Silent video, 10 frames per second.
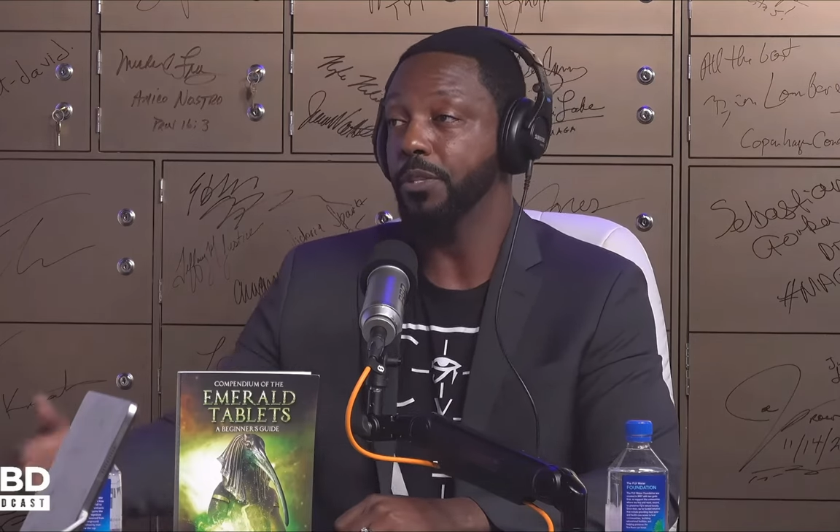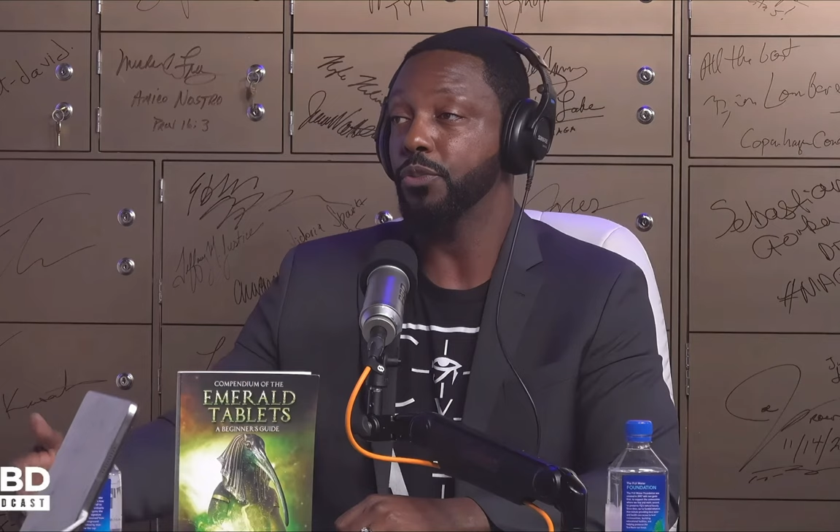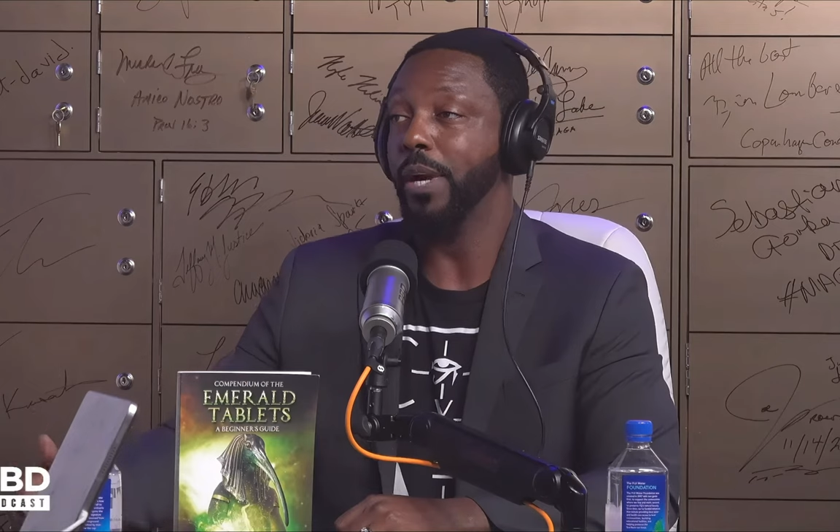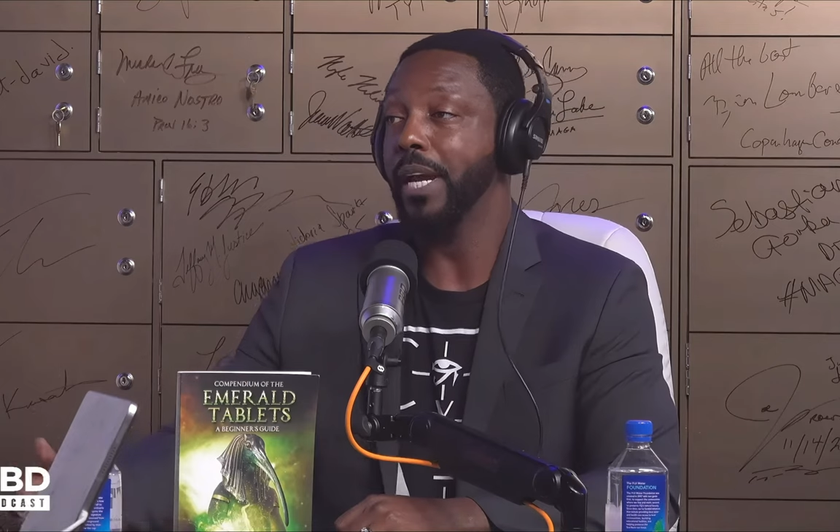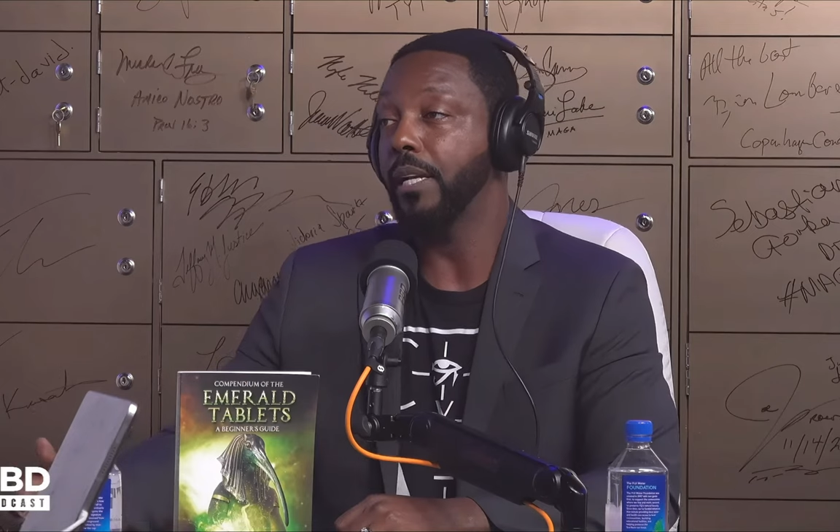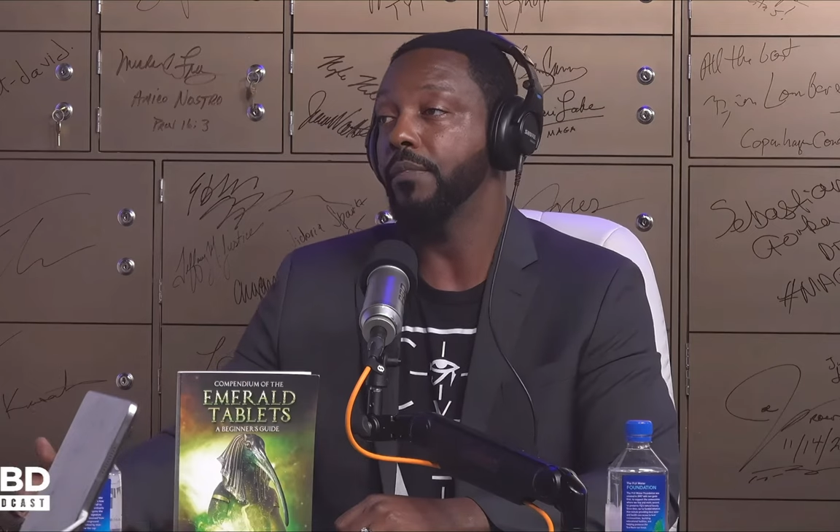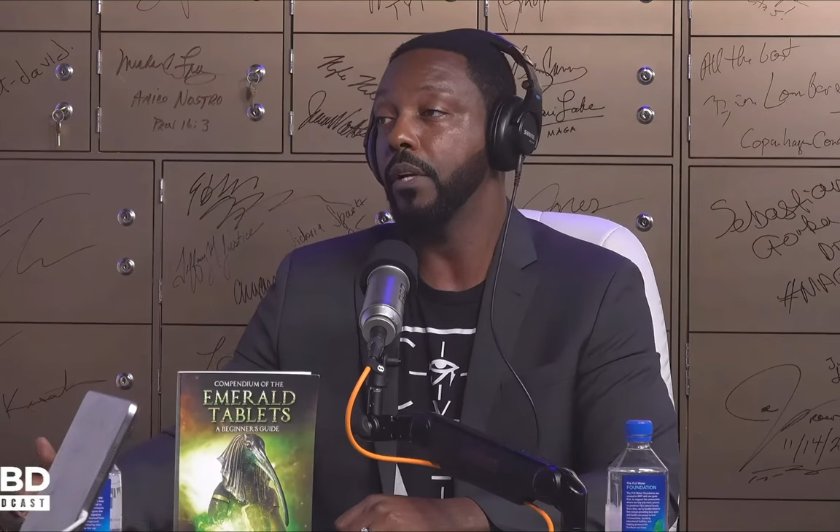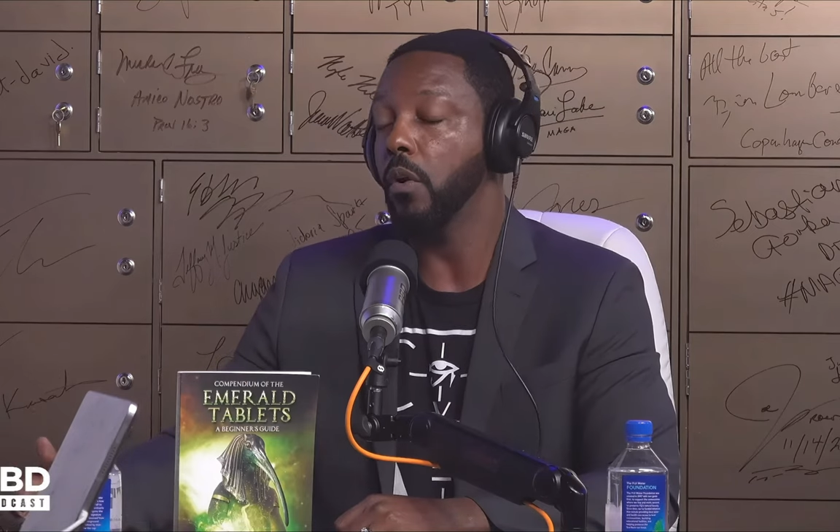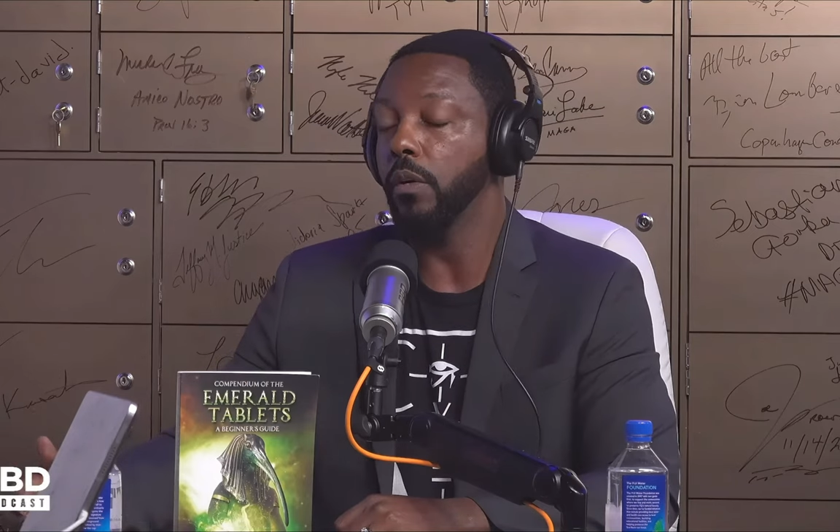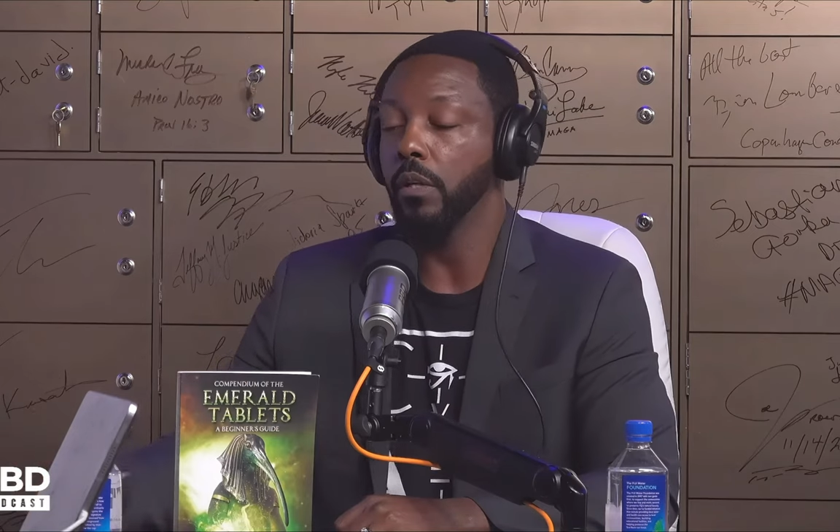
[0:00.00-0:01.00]
his reign even
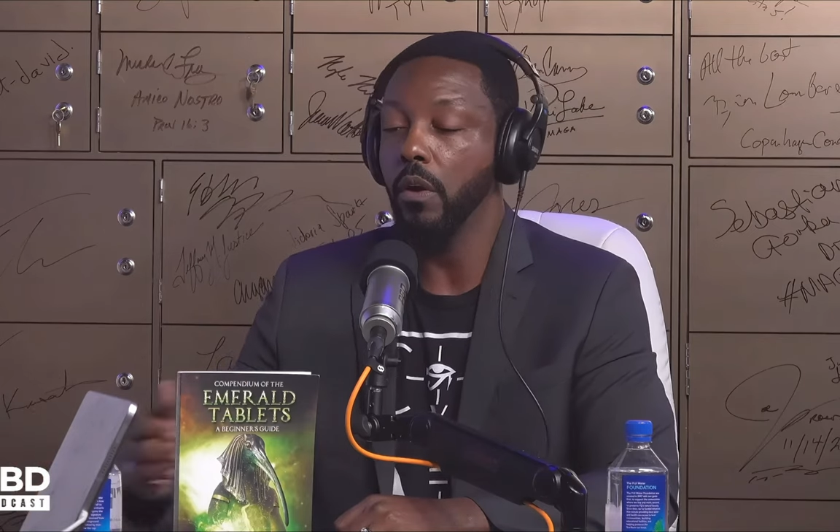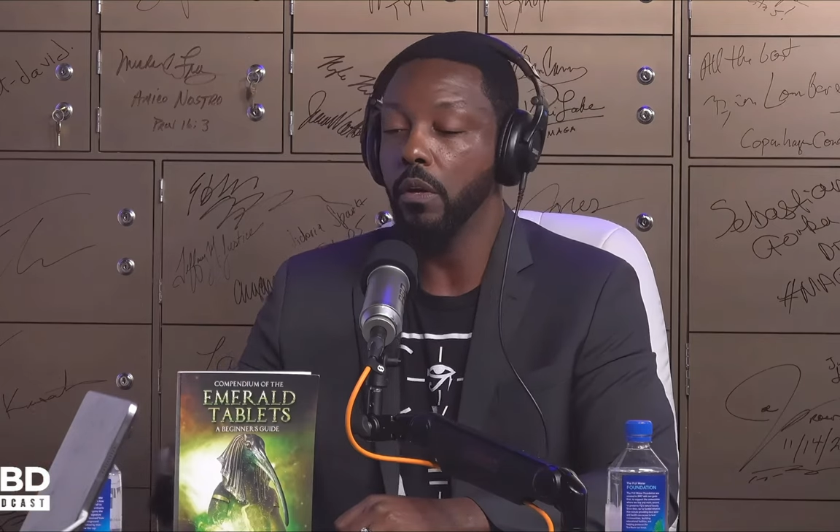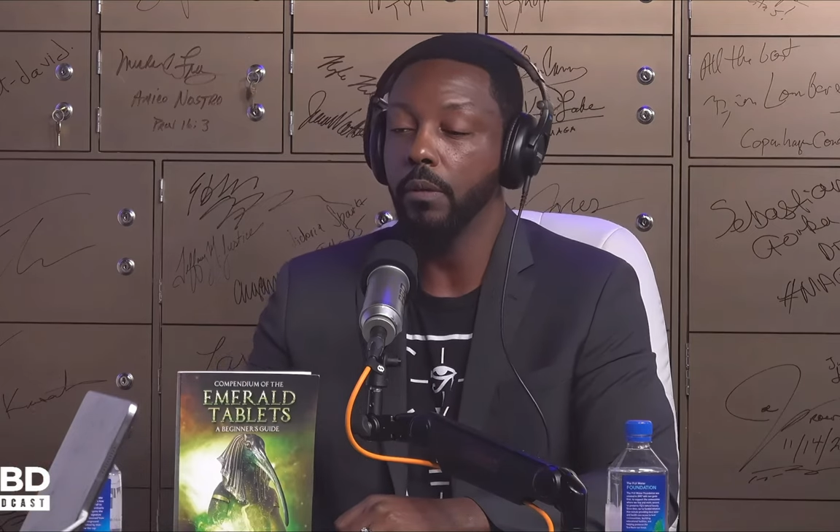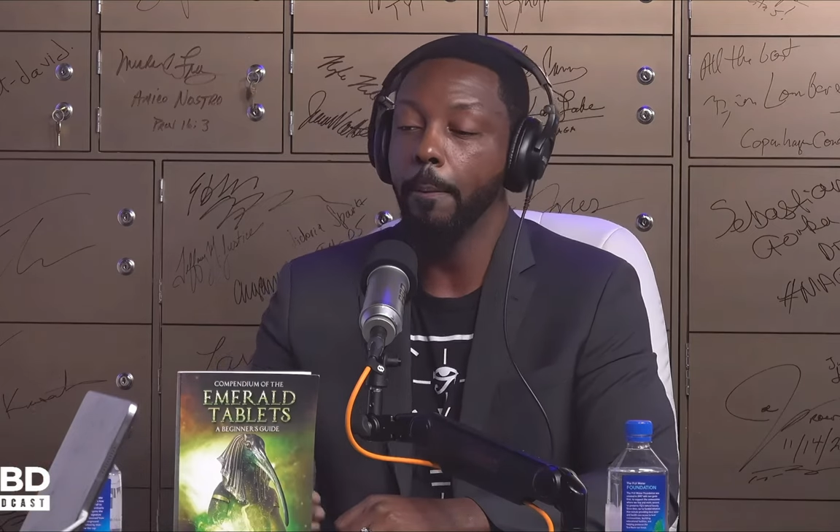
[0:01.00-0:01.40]
going longer.